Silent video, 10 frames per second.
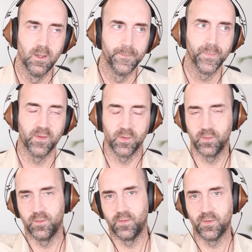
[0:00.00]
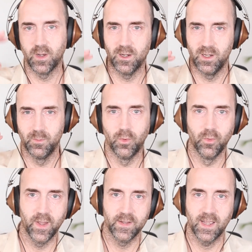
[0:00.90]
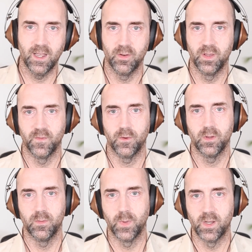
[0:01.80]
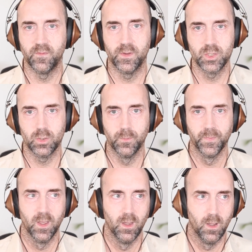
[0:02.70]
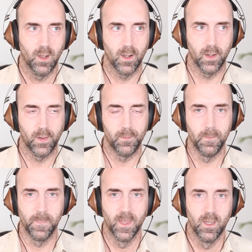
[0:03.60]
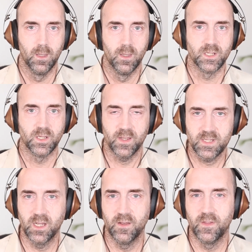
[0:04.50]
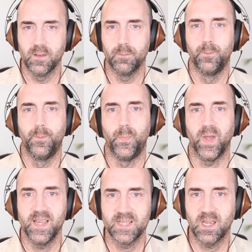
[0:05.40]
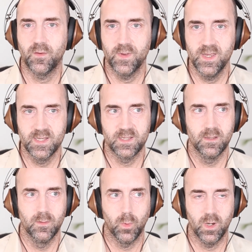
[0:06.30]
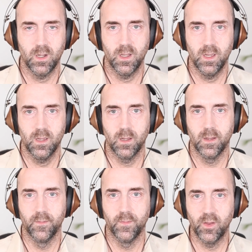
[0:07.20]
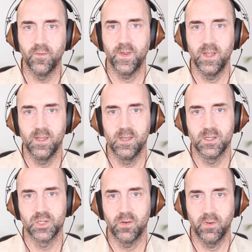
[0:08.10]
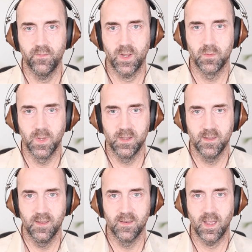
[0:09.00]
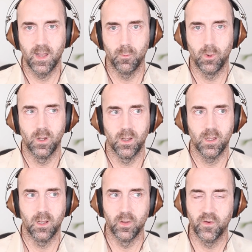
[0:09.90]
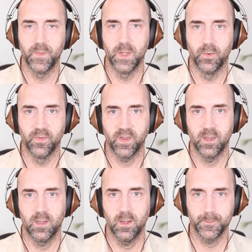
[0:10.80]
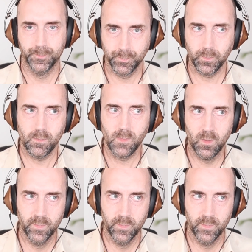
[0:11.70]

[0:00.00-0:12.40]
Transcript: So to just calm all that down is very beneficial. So that's kind of the basic reason why L-theanine is generally recommended and why a lot of people take it. But